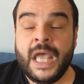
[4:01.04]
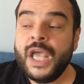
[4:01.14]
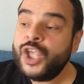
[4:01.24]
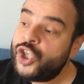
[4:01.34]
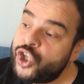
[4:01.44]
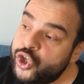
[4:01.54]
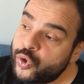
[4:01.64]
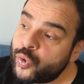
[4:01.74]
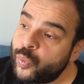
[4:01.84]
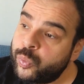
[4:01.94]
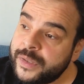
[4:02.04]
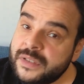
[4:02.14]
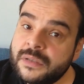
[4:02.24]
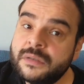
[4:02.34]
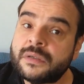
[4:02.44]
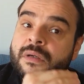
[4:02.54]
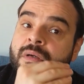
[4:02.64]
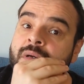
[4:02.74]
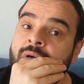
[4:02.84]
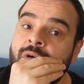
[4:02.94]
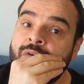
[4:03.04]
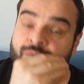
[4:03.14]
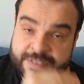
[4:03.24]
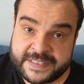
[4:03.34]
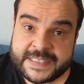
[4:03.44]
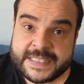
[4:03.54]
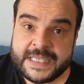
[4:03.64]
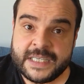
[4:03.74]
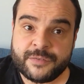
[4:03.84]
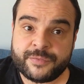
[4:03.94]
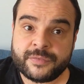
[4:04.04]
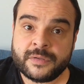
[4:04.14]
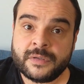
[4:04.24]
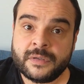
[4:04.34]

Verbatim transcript: you will receive